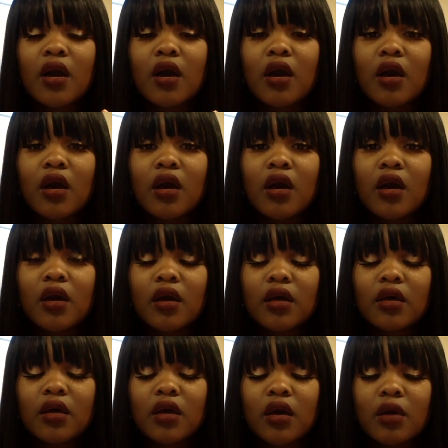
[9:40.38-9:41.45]
a
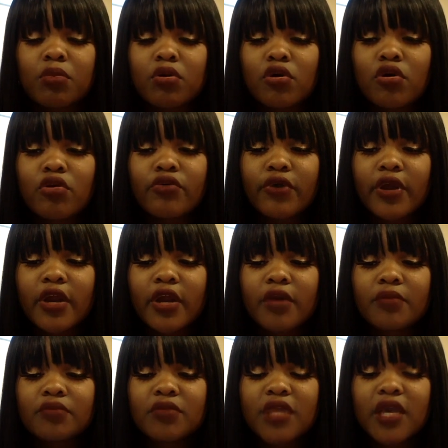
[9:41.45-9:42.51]

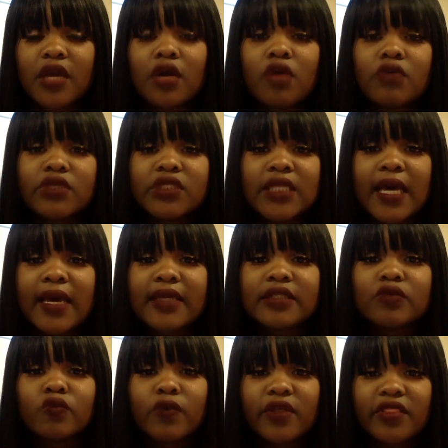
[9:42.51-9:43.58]
program that
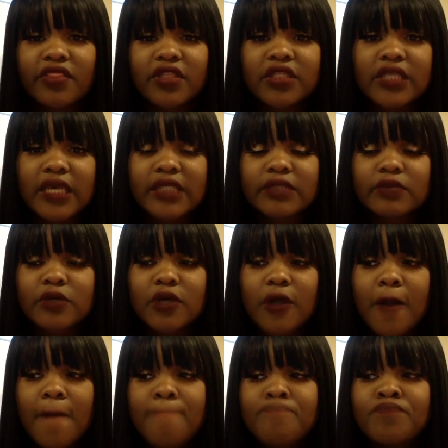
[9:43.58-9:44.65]
coincides with the
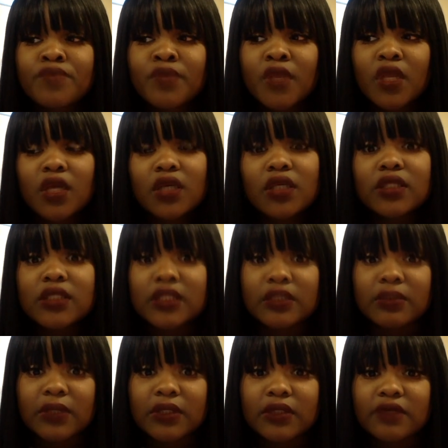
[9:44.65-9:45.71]
textbook. It's
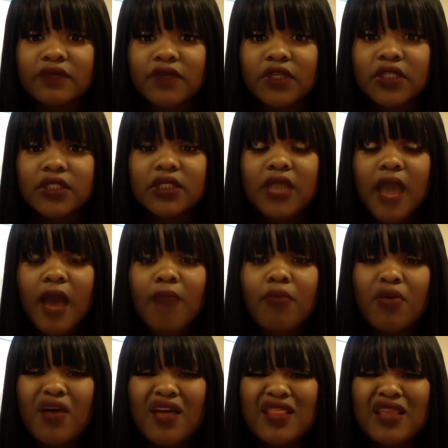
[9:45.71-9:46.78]
expensive. It is. I
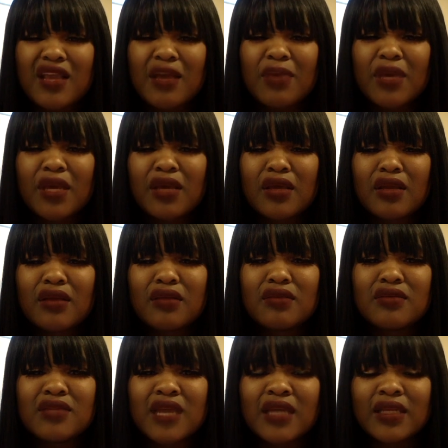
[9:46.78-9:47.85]
think I paid
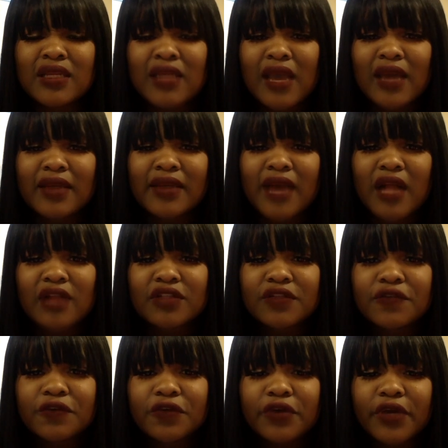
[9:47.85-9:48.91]

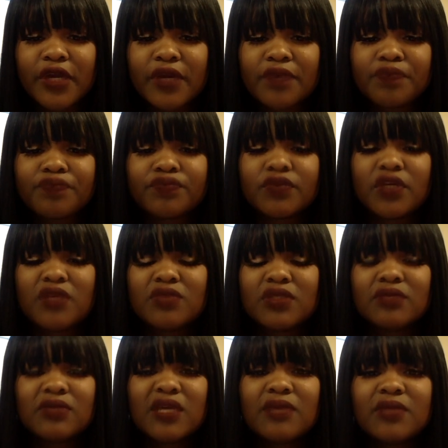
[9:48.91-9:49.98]
$99 for it.
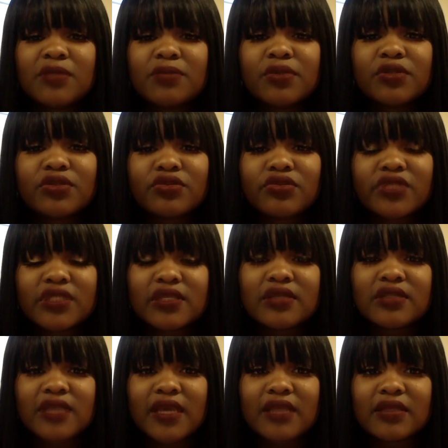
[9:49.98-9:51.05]
Sometimes the bookstore
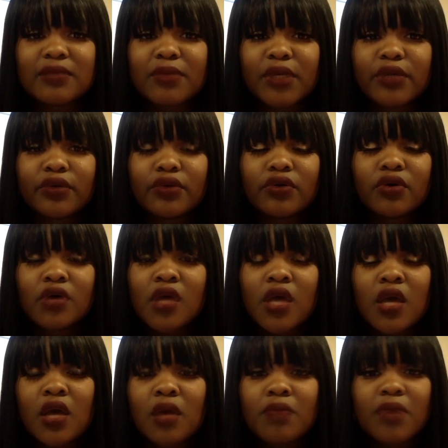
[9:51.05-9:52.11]
sells it as a bundle,
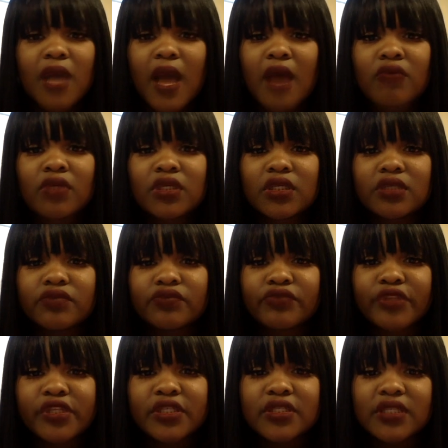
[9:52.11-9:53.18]
but I wouldn't
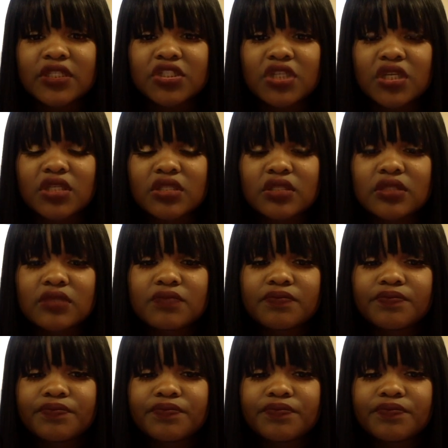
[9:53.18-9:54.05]
really suggest